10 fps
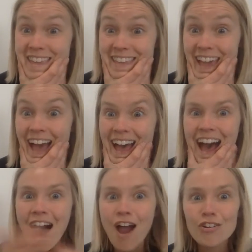
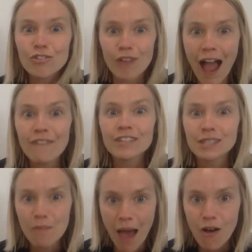Yeah, our graph
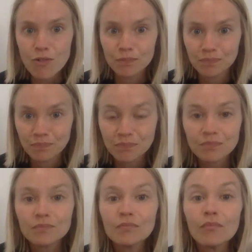is about,
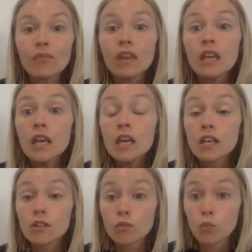
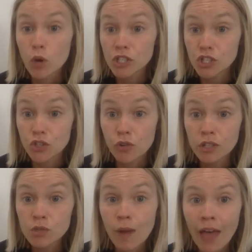would
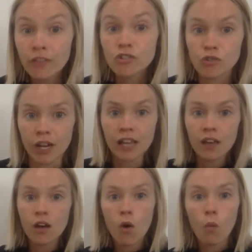students rather
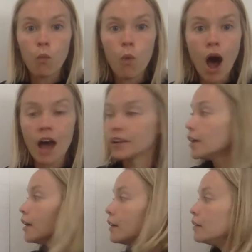drink
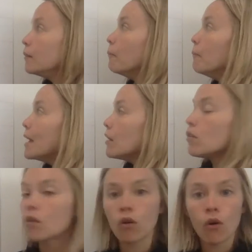water,
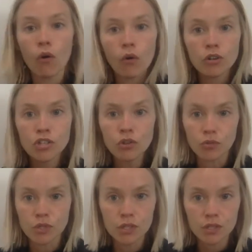milk, or
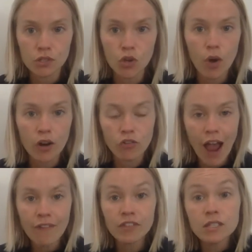juice? So our
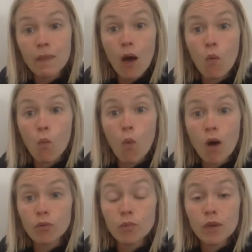graph is about
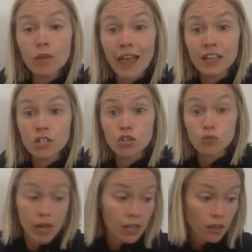what would we like to
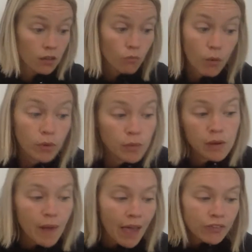drink? What would
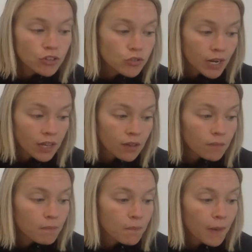we rather drink?
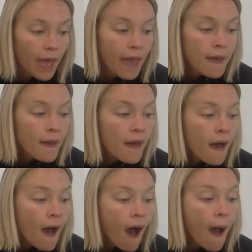Okay.
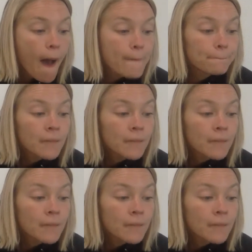I